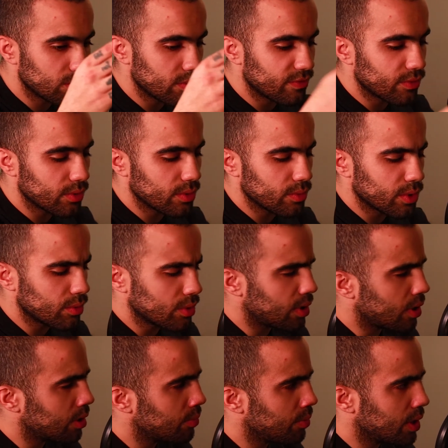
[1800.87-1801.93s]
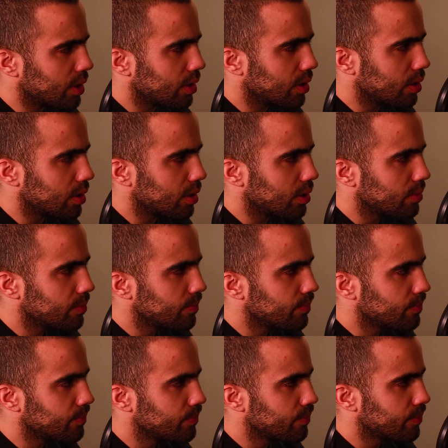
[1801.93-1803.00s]
for what do we call them, like
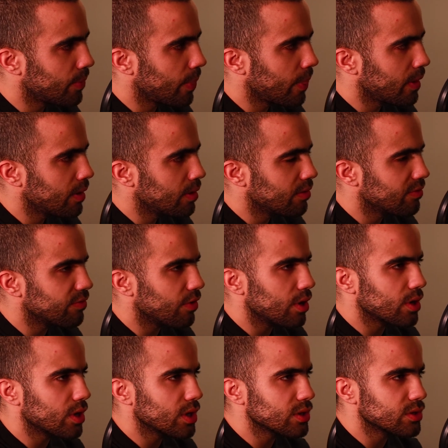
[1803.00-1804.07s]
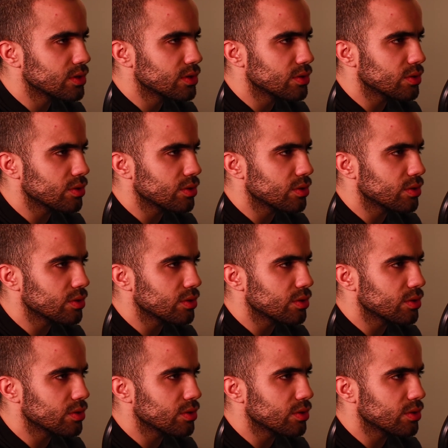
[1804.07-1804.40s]
far cousins